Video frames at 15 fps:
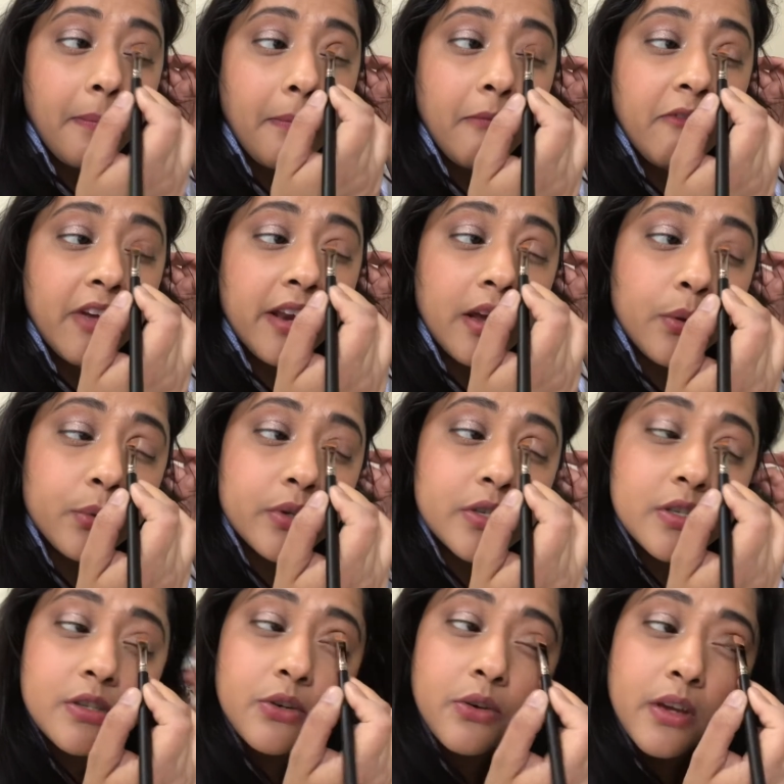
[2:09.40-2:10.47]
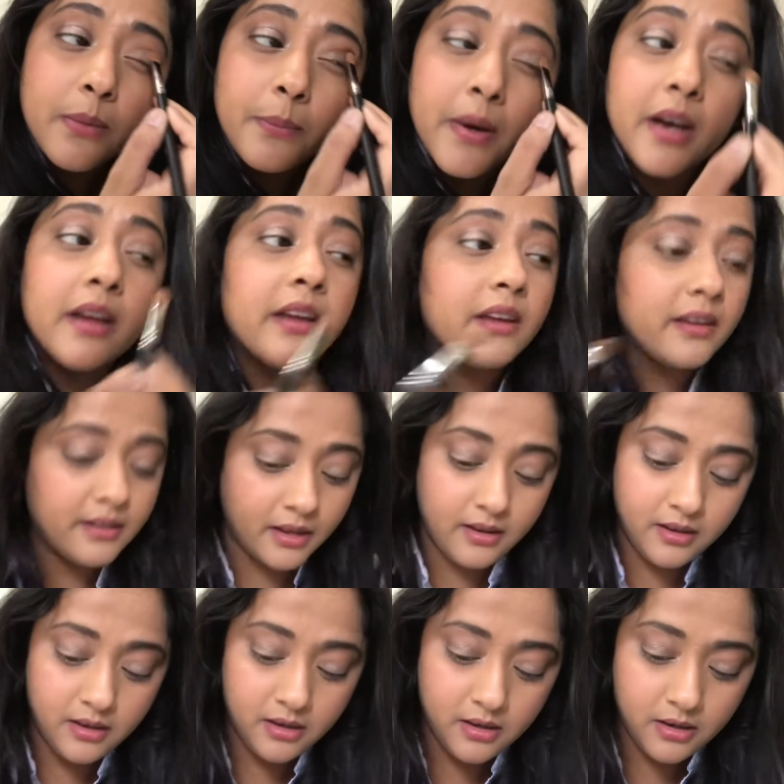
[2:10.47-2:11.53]
when I was doing my
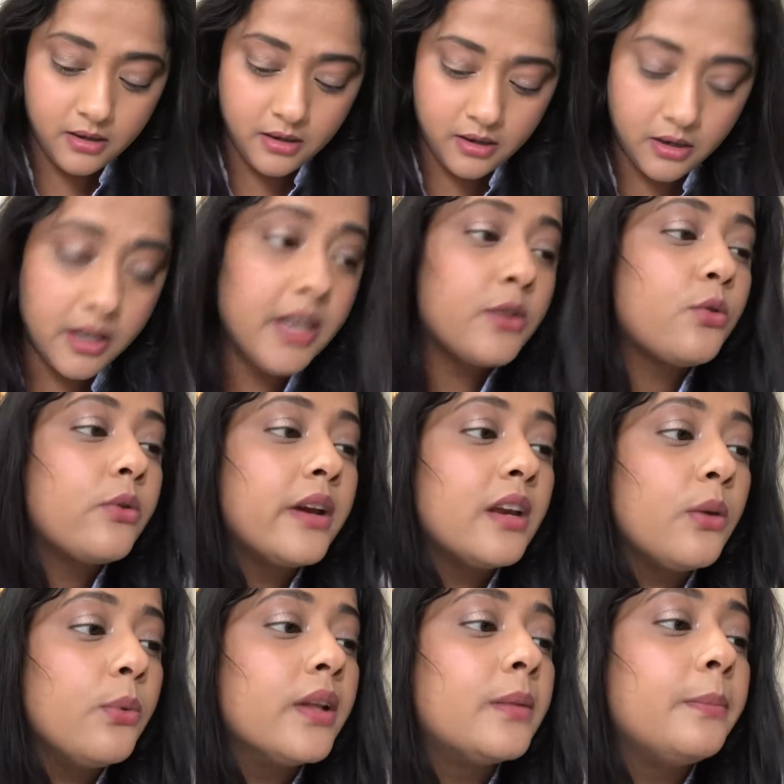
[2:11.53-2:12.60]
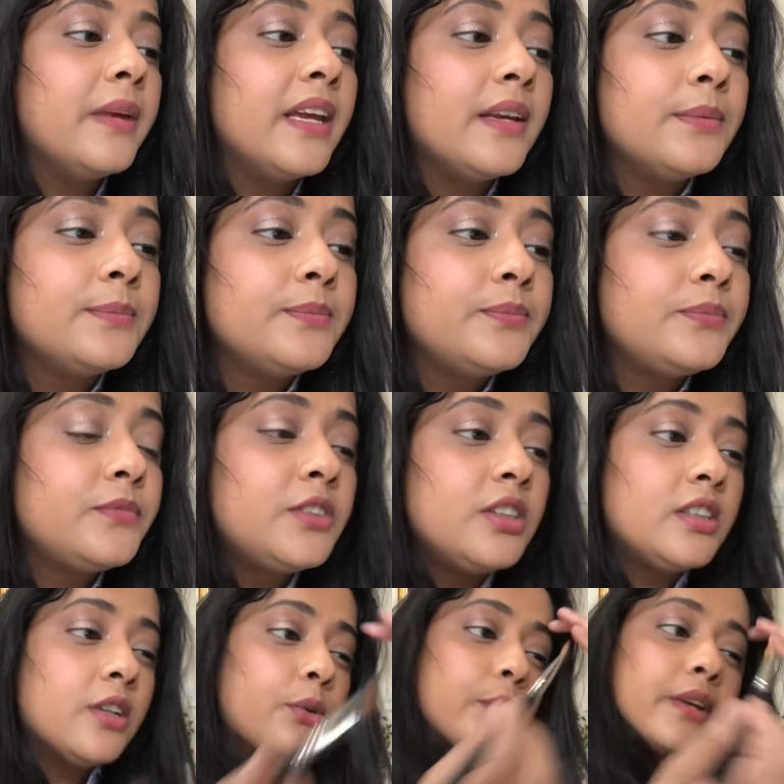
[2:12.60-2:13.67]
Get Ready With Me
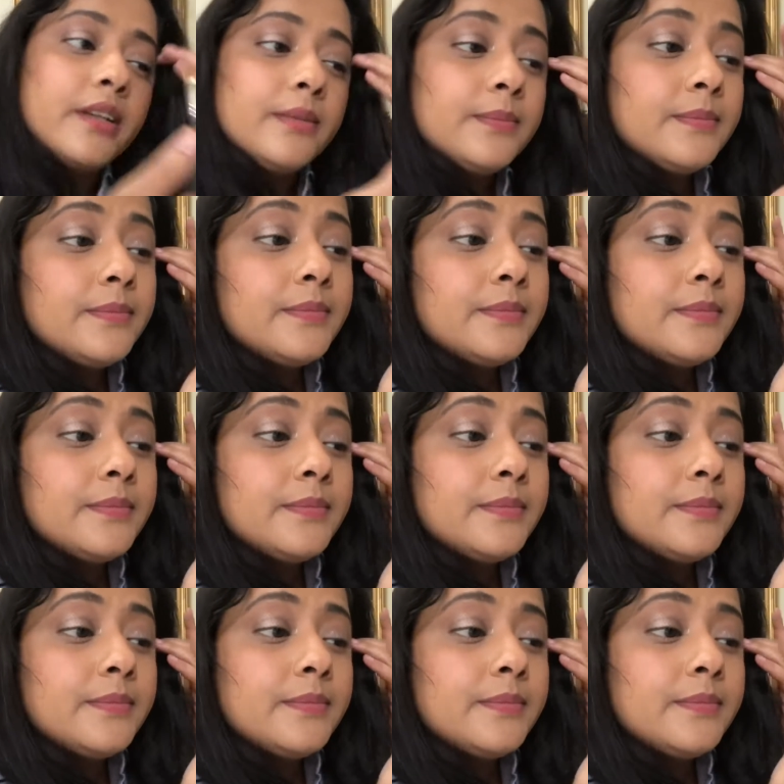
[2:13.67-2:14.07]
tutorial.